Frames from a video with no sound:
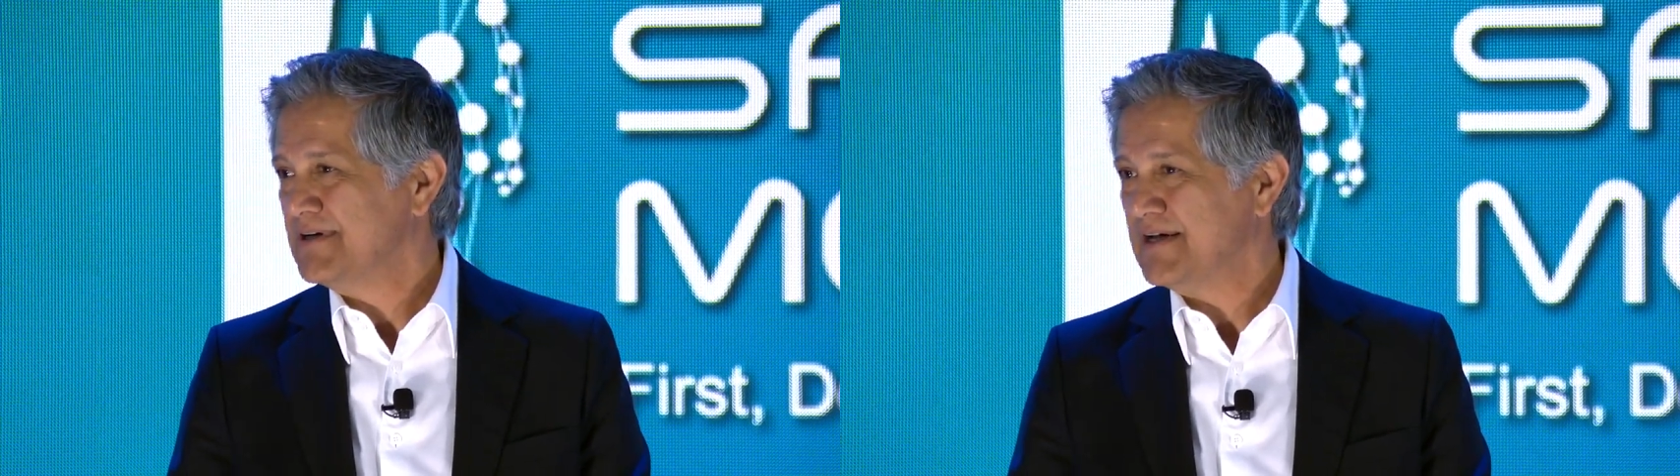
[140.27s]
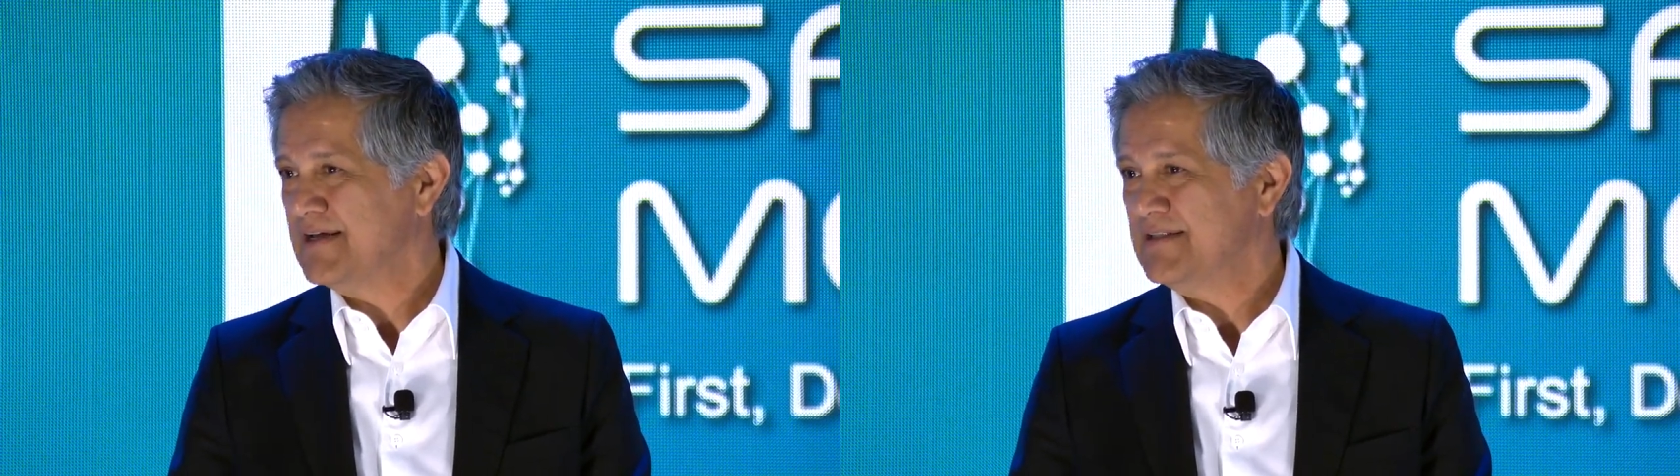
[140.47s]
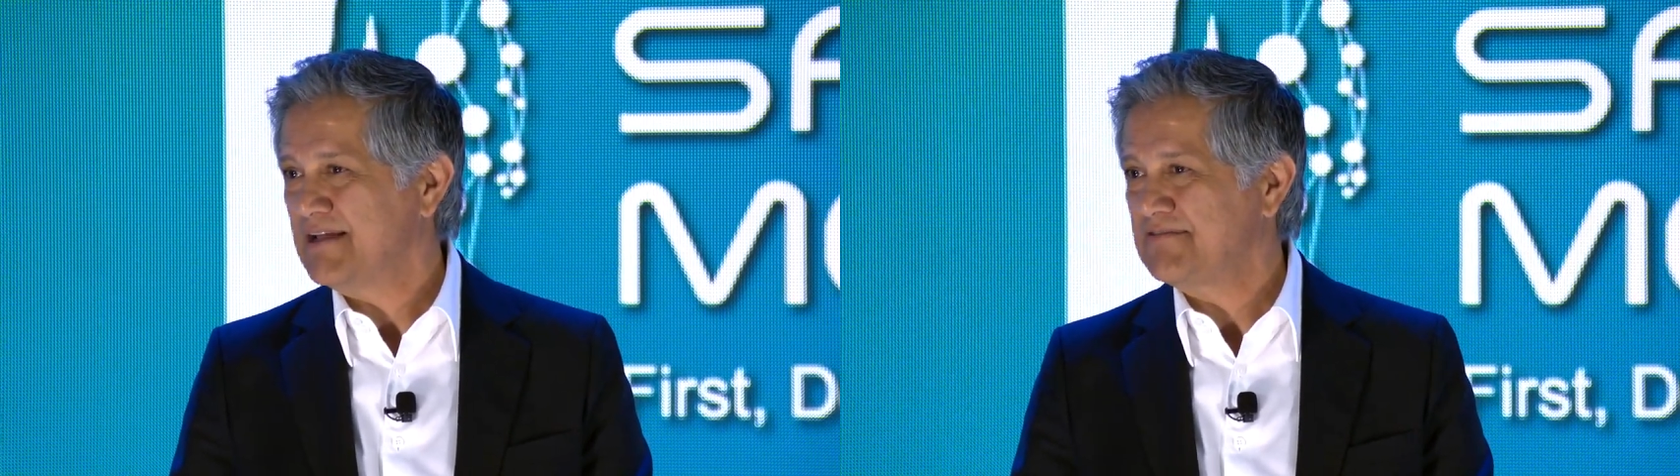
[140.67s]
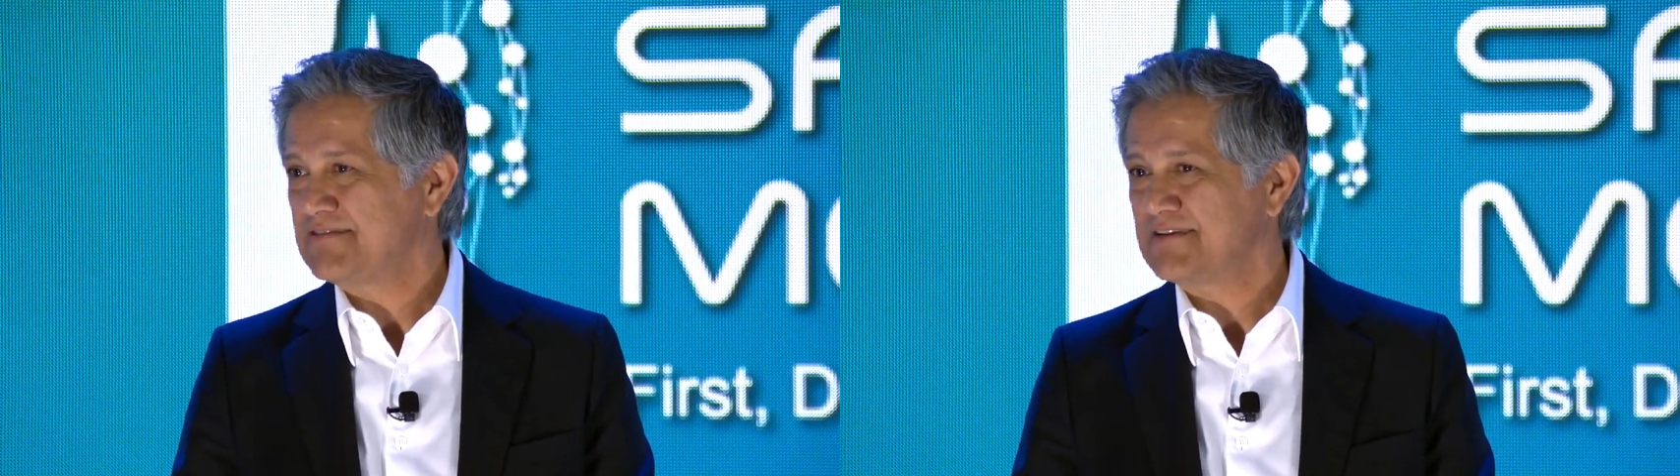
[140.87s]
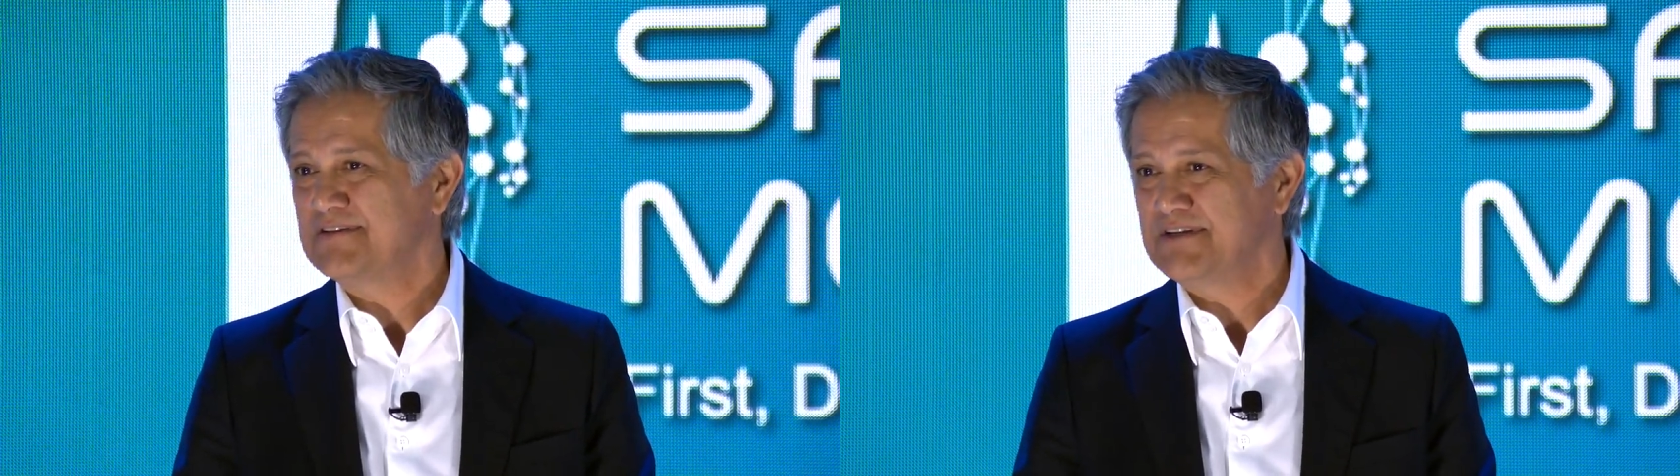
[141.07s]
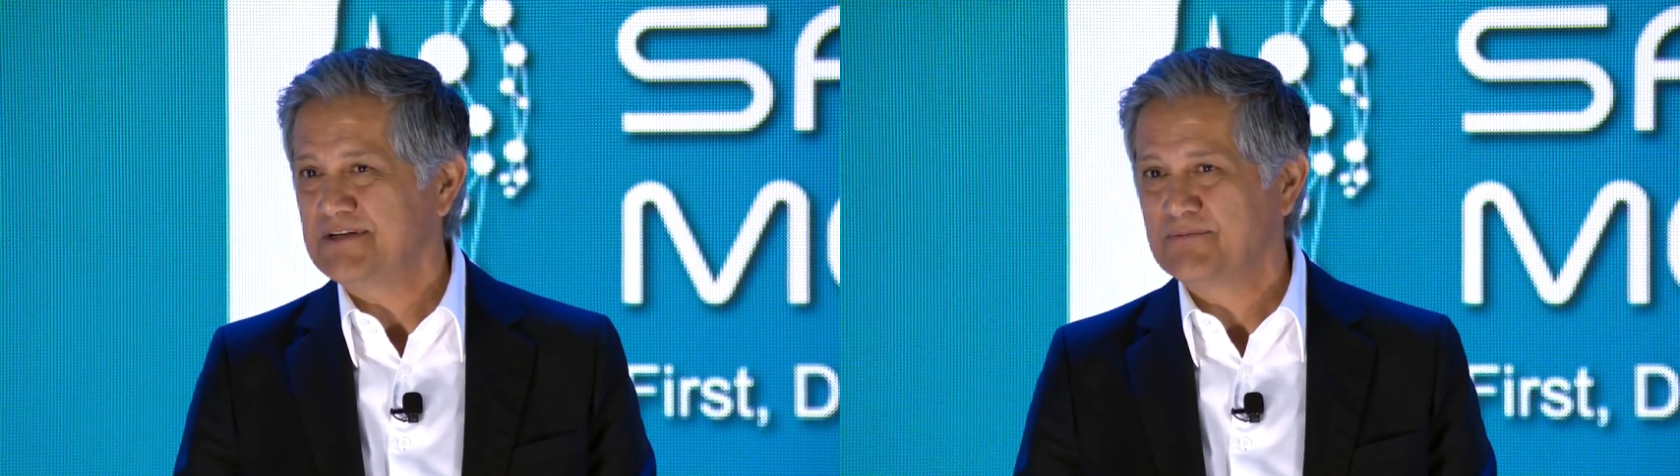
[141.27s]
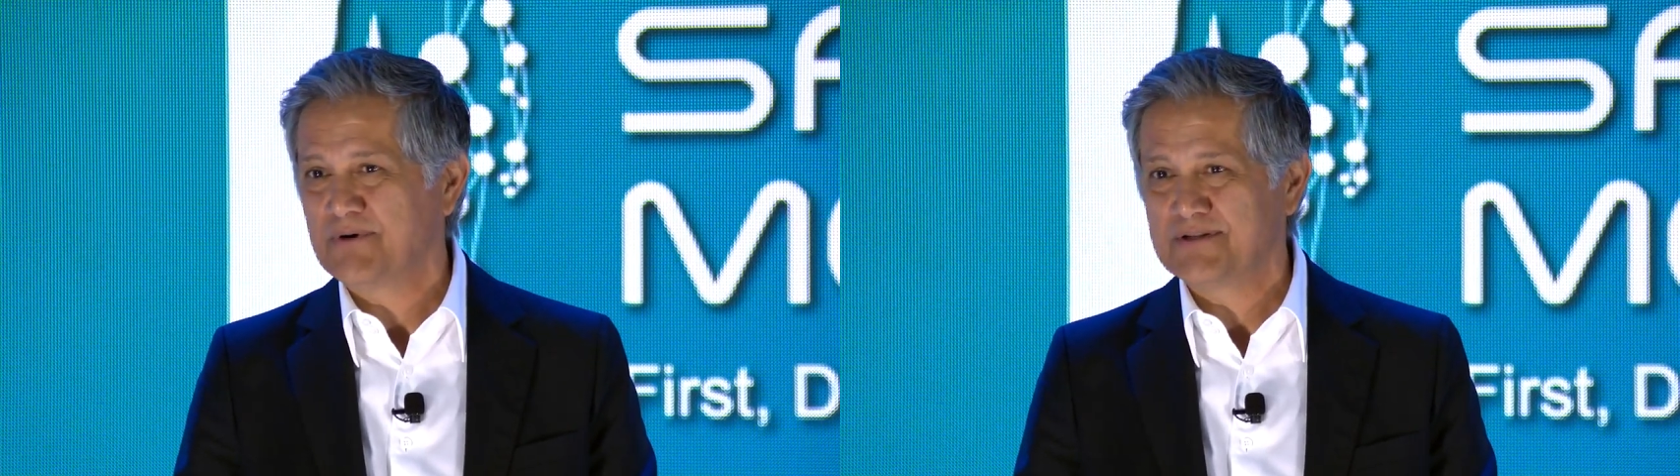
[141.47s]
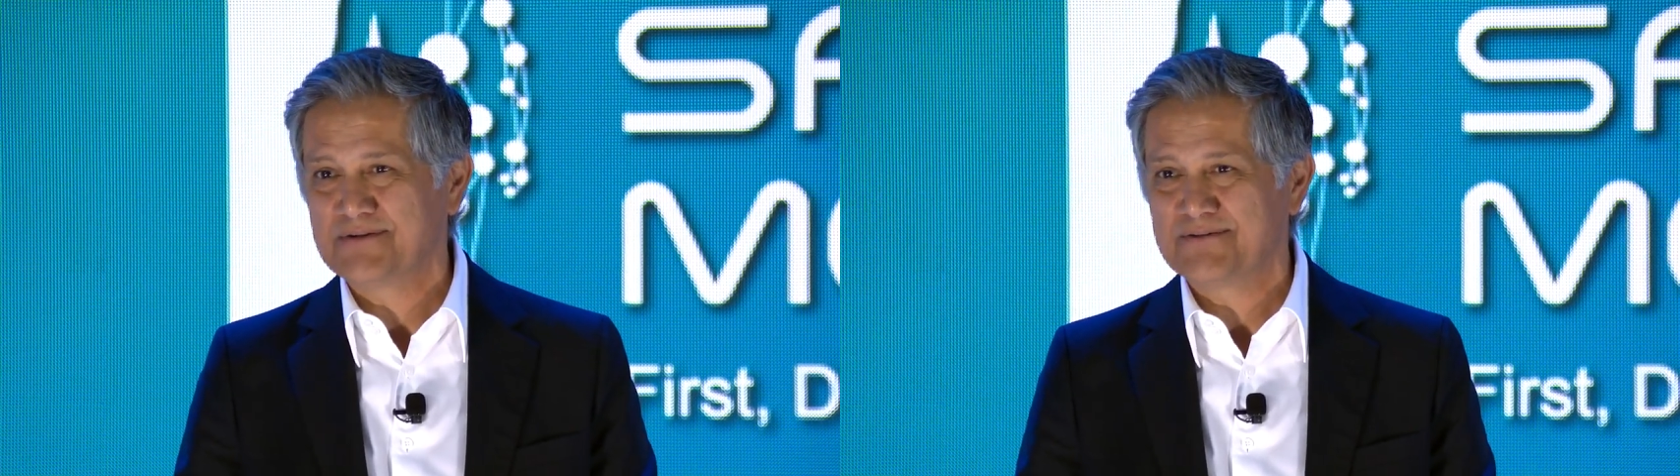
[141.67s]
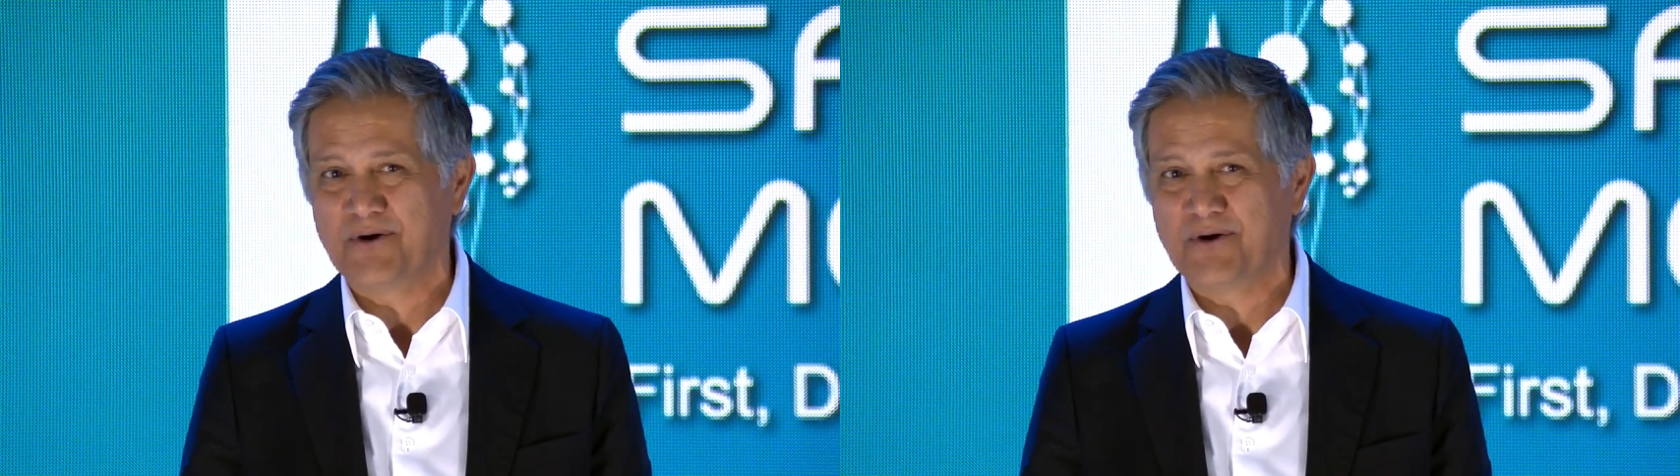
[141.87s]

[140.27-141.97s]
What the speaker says: And that's indeed what